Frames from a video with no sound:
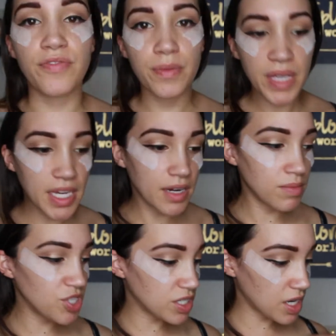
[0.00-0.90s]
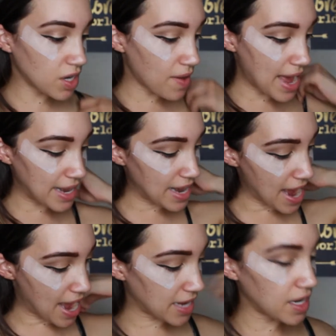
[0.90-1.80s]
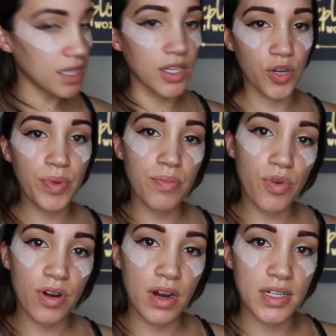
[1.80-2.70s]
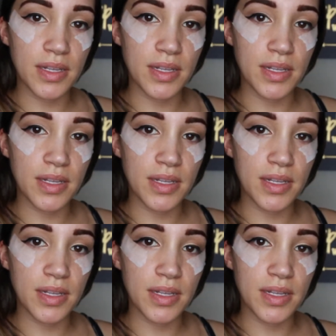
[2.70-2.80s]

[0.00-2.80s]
From here, I'm just going to go ahead and add a little bit more